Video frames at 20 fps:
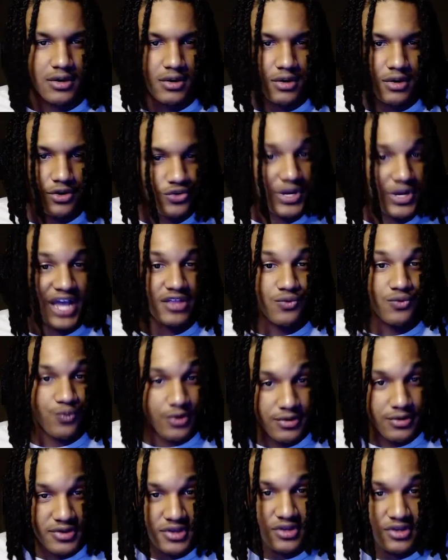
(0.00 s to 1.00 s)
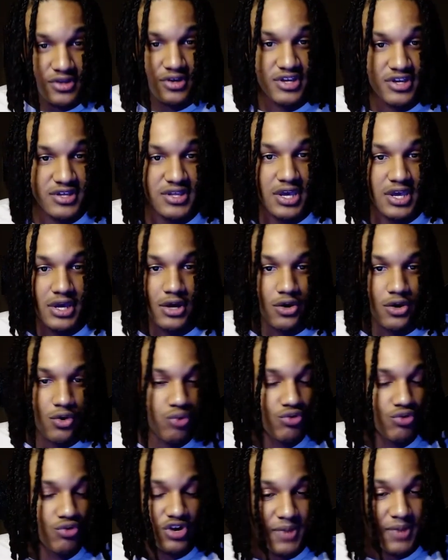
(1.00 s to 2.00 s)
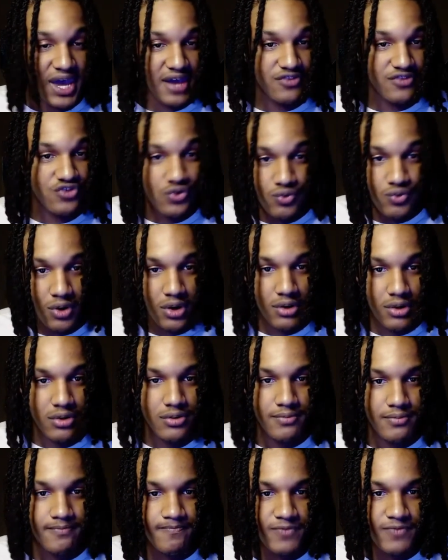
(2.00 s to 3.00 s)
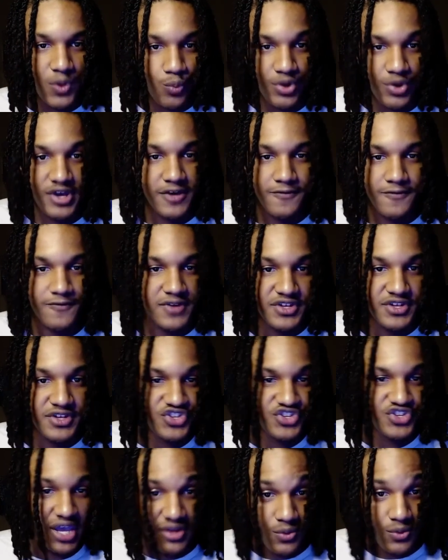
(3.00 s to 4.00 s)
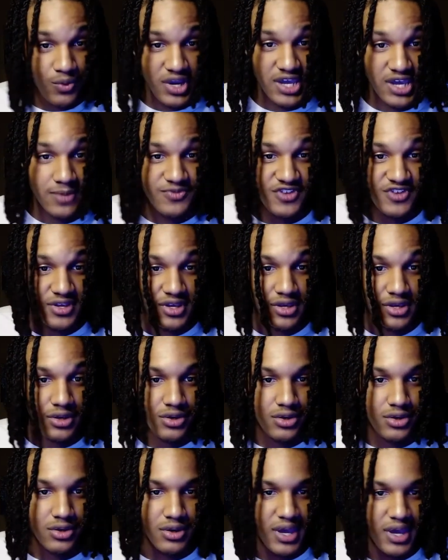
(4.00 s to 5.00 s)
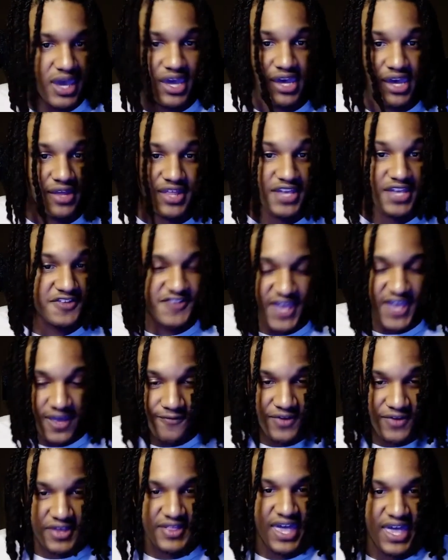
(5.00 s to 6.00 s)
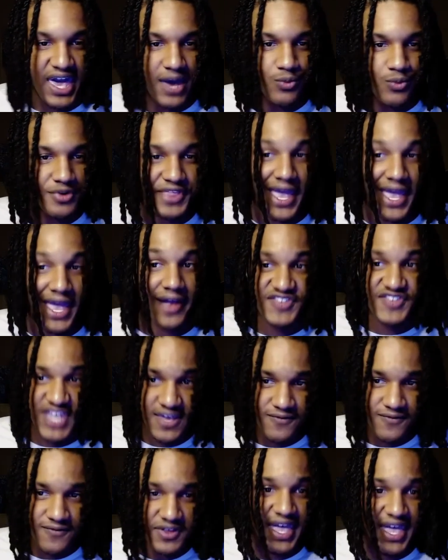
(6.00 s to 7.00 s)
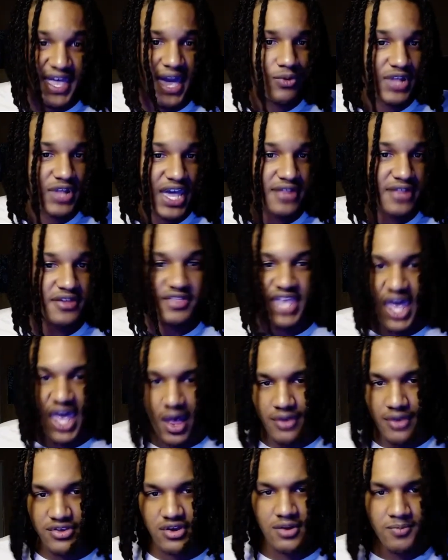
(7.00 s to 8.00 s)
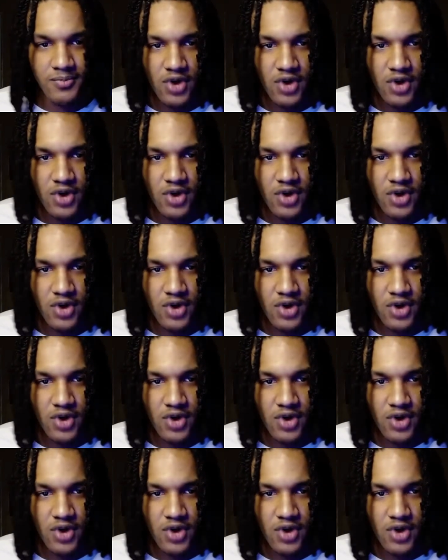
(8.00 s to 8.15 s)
you got a really good cornerback duo with Jalen Ramsey and Xavier Howard. Now, Xavier Howard had a down year, but